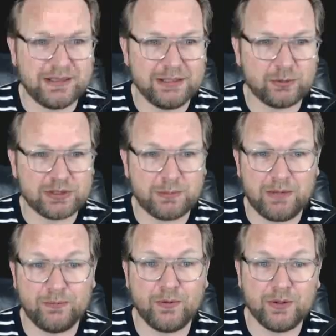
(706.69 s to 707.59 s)
And this was
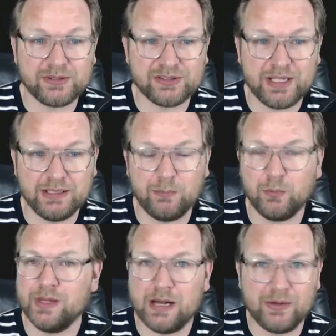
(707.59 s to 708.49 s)
my first sign
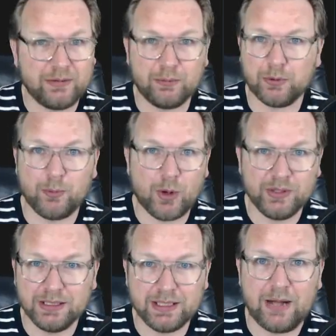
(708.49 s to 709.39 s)
up without ever
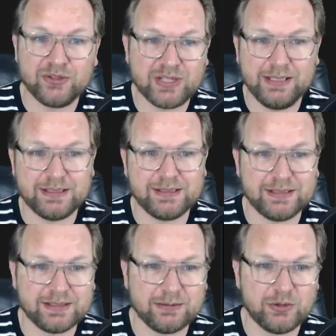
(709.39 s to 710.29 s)
promoting it outside the
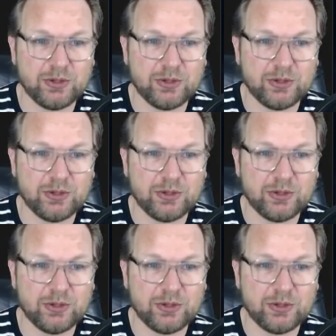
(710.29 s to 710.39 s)
system,